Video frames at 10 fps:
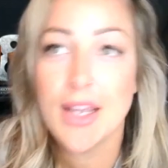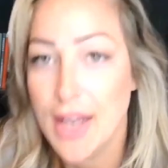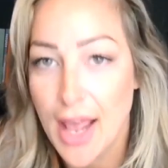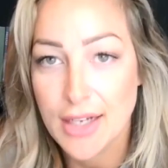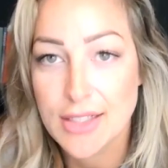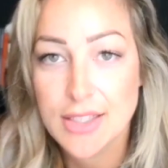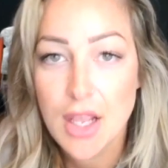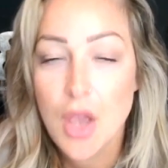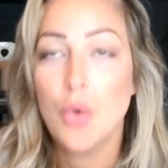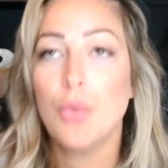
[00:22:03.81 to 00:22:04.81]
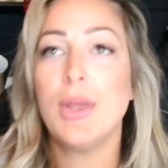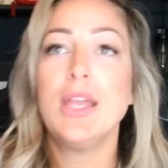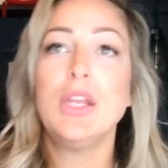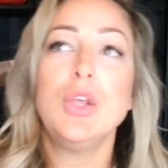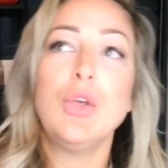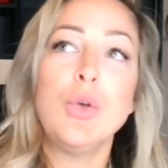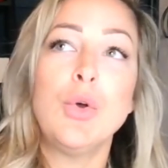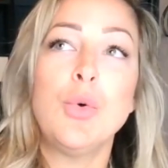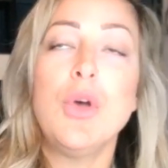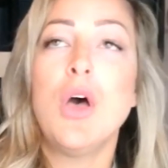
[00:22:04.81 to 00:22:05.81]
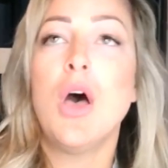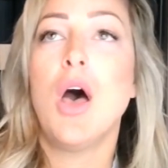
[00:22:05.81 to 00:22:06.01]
connect. When you